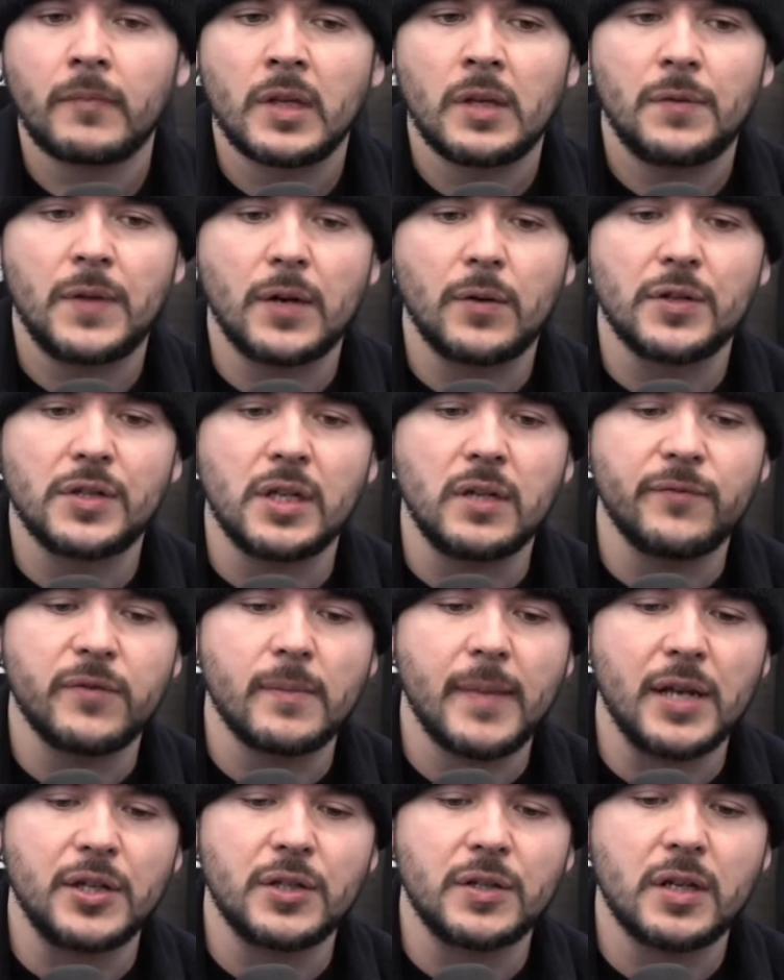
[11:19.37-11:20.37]
there is
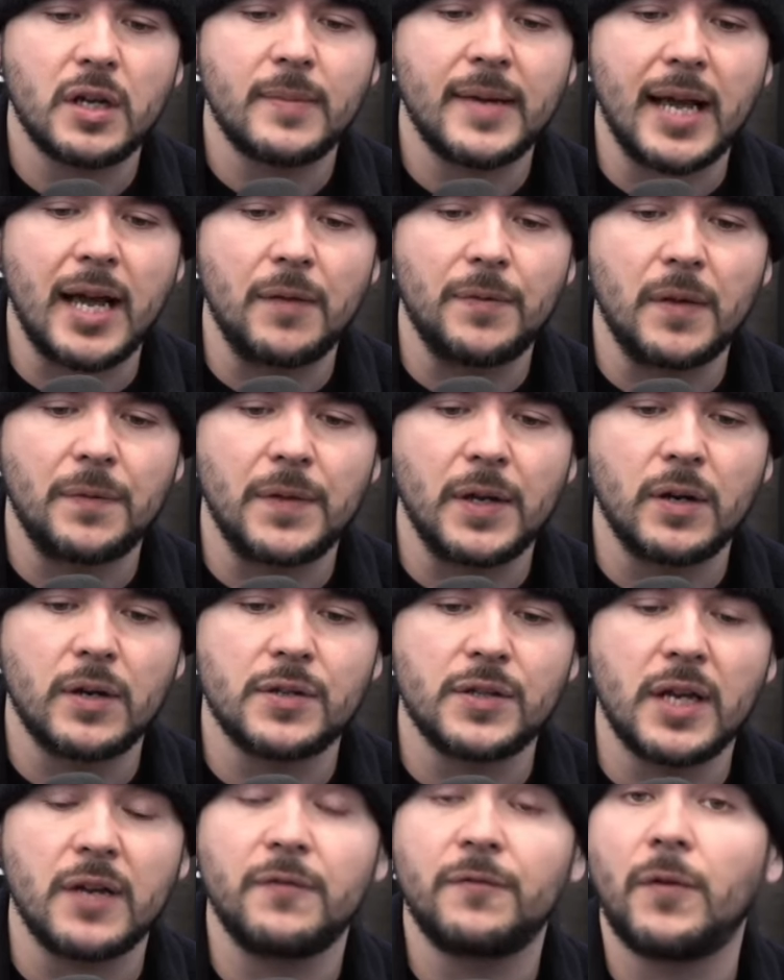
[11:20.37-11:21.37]
information coming out that there is
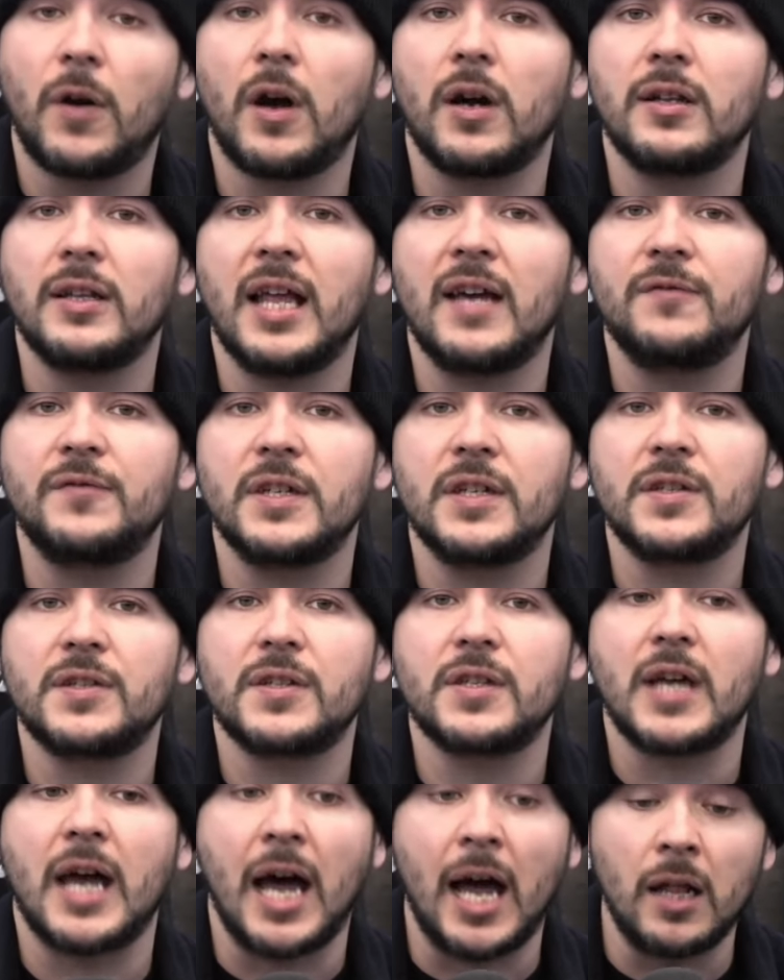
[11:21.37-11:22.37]
a far leftist
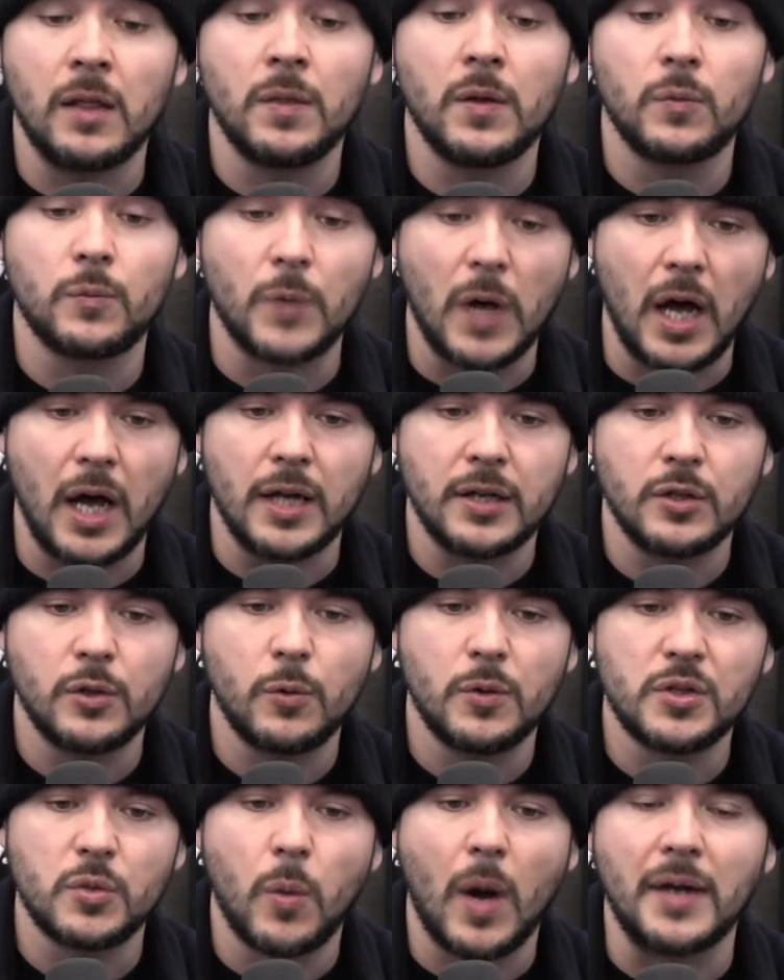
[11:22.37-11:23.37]
on the run who
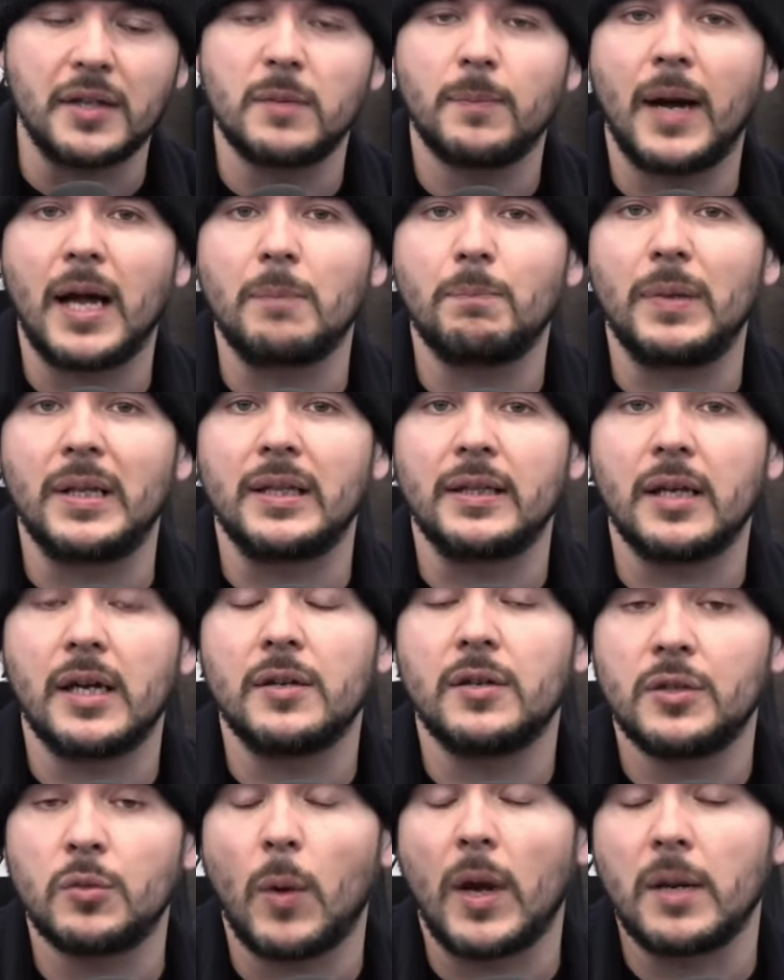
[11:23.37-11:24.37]
is wanted by the
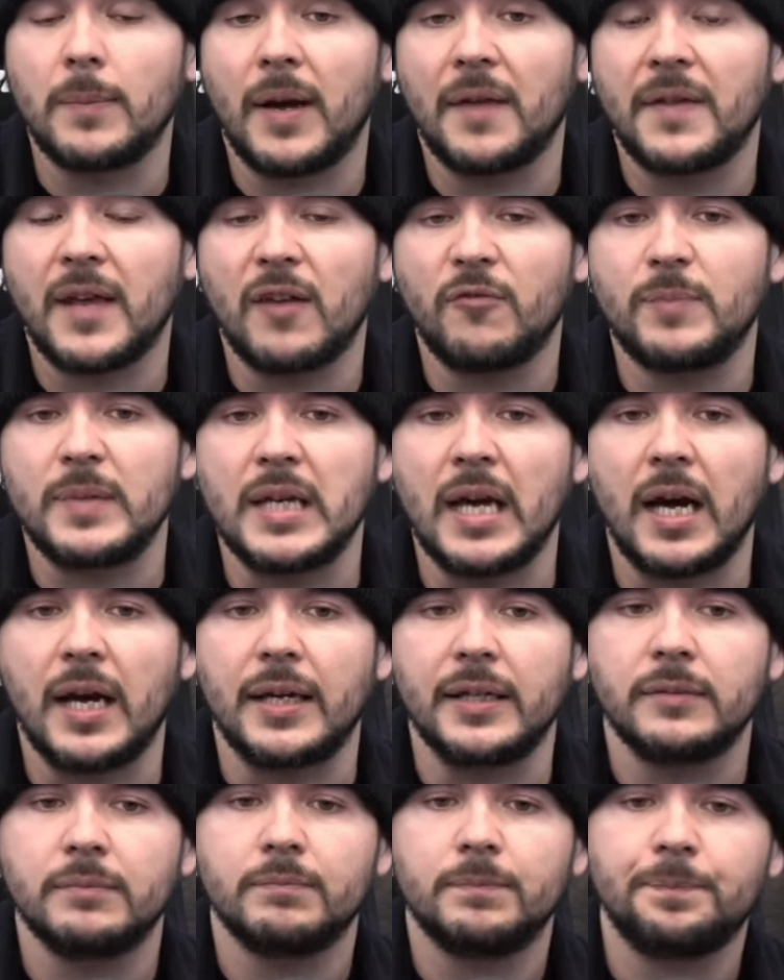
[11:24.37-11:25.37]
FBI